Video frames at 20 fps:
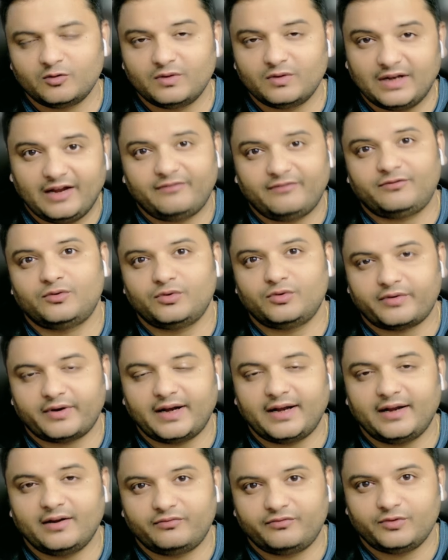will have to
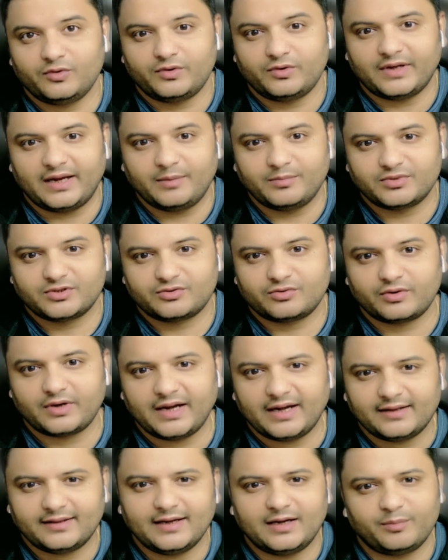try a few times to
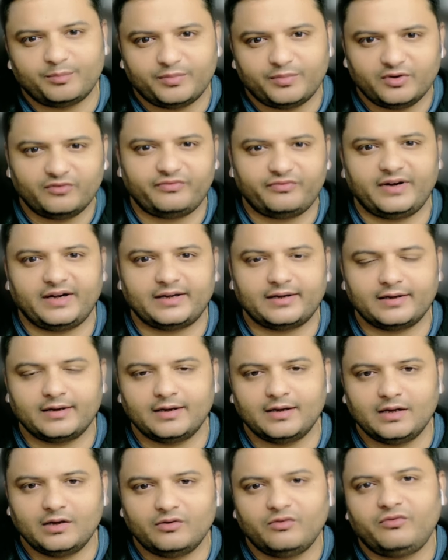get that perfect
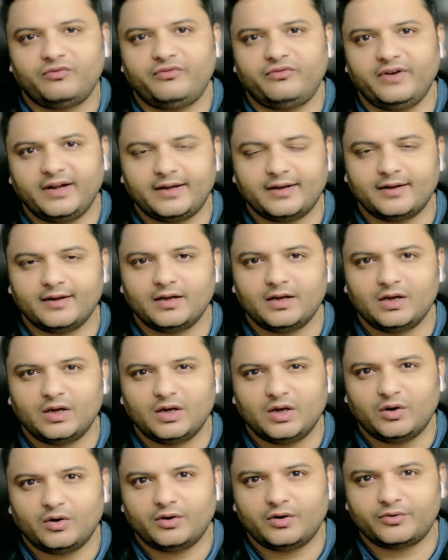fit
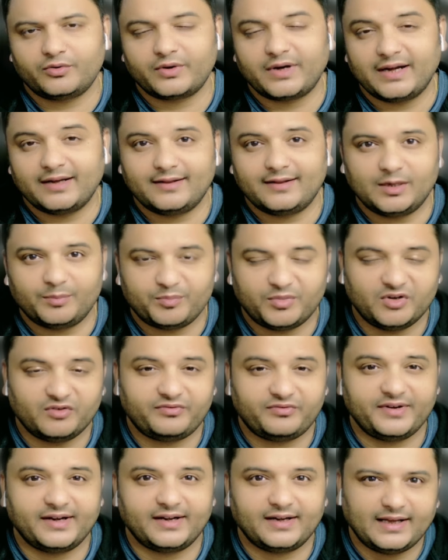or to get that
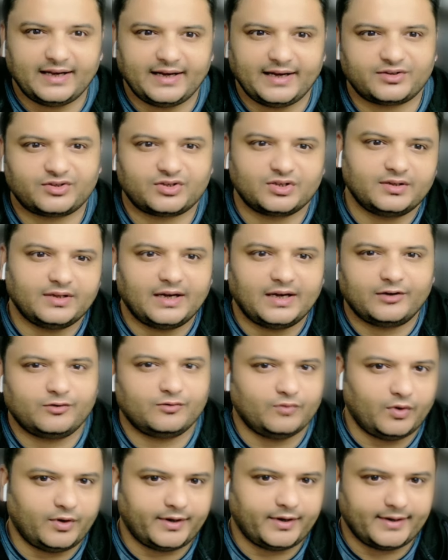perfect direction that you
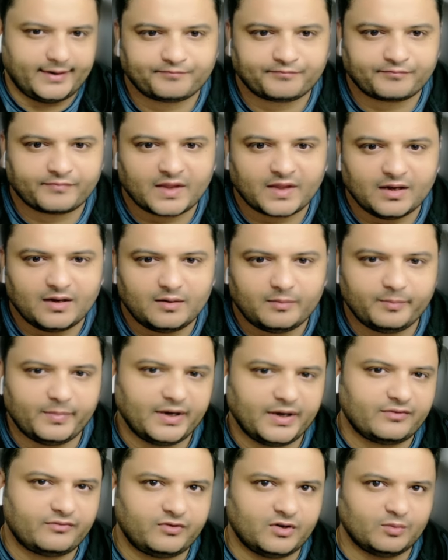wanted.
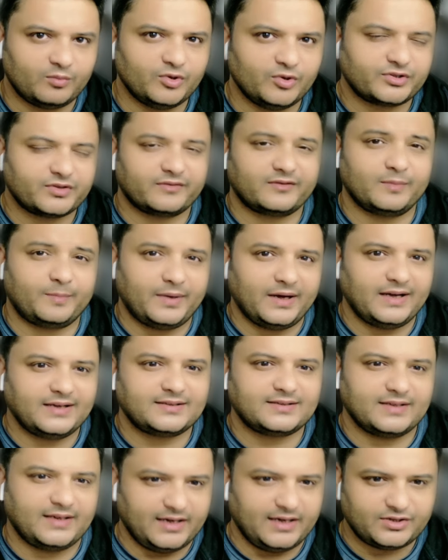But for most of the
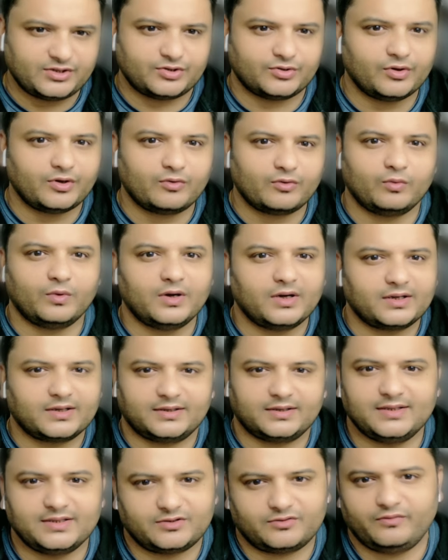parts, it should work
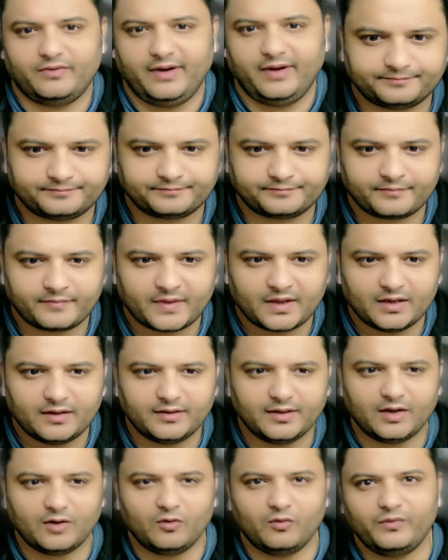this way.
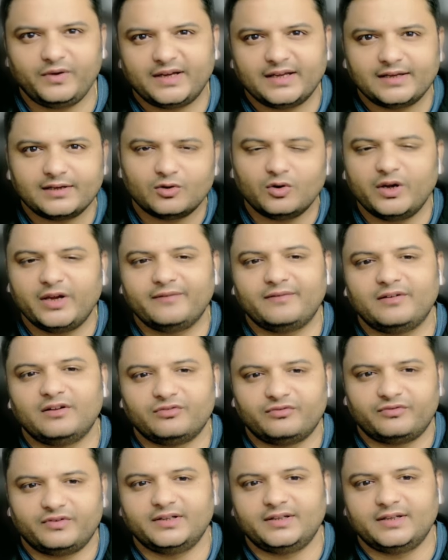Now we can go even
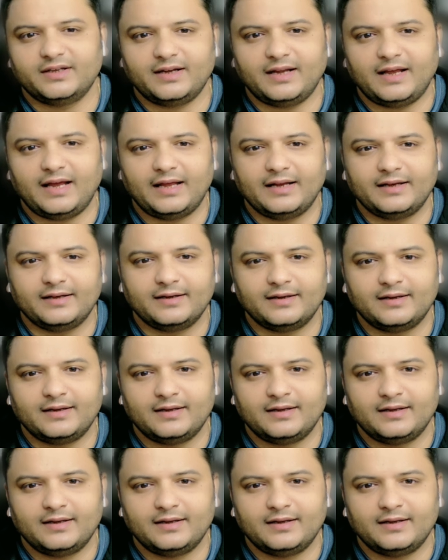further, and